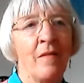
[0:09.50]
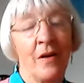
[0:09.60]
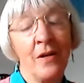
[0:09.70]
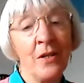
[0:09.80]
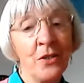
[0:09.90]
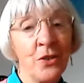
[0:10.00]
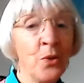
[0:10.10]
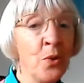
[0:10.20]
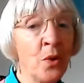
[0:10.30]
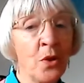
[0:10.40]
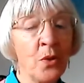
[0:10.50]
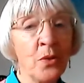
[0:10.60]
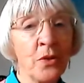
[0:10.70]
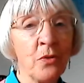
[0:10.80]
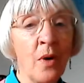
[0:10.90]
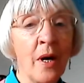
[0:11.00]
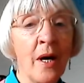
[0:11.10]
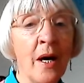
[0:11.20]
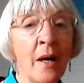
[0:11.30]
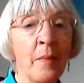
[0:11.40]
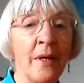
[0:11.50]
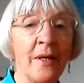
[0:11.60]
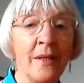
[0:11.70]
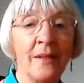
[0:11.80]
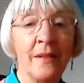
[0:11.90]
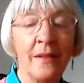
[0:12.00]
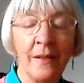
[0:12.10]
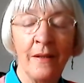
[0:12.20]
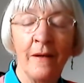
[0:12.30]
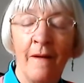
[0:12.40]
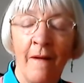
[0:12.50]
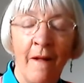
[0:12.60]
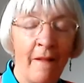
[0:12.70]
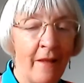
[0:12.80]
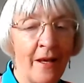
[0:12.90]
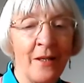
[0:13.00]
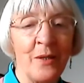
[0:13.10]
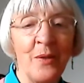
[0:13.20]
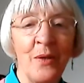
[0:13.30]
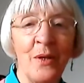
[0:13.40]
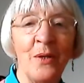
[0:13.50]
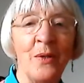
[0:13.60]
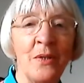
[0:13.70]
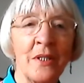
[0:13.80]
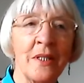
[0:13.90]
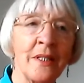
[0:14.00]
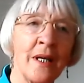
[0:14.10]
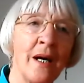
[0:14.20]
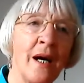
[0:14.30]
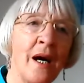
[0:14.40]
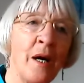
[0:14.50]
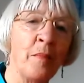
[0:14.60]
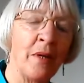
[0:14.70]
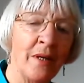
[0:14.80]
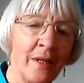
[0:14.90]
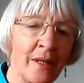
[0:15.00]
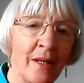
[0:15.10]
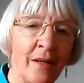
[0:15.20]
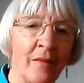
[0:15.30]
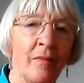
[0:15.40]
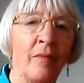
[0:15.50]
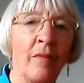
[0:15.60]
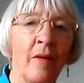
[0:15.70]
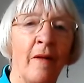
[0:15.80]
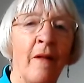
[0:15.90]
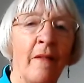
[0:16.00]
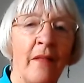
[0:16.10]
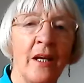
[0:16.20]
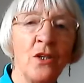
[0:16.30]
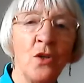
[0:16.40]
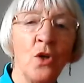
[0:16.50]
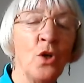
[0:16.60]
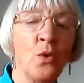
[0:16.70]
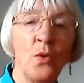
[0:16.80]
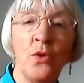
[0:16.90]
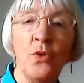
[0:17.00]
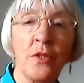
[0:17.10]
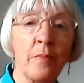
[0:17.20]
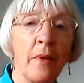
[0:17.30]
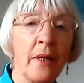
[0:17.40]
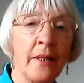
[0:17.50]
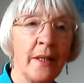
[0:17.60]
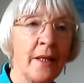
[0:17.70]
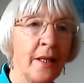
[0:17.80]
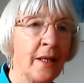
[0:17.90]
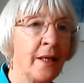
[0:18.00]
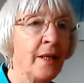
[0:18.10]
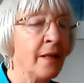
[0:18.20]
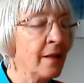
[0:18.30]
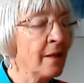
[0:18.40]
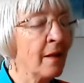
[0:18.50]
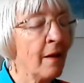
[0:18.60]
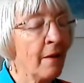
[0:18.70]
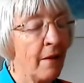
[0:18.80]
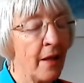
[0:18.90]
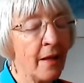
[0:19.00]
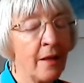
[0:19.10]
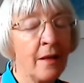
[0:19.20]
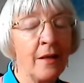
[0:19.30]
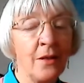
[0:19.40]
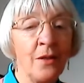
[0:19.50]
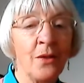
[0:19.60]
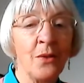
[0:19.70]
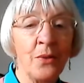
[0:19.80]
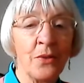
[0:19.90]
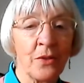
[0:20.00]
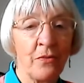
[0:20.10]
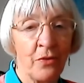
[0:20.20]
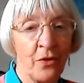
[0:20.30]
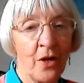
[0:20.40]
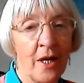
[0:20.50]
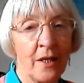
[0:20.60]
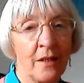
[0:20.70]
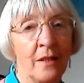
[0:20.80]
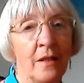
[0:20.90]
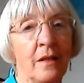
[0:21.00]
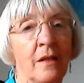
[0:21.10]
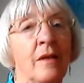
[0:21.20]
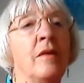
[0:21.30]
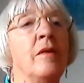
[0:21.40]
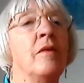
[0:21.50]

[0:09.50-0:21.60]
First you lose the rhyming, then you lose the timing, then you lose the money, then you lose the friend.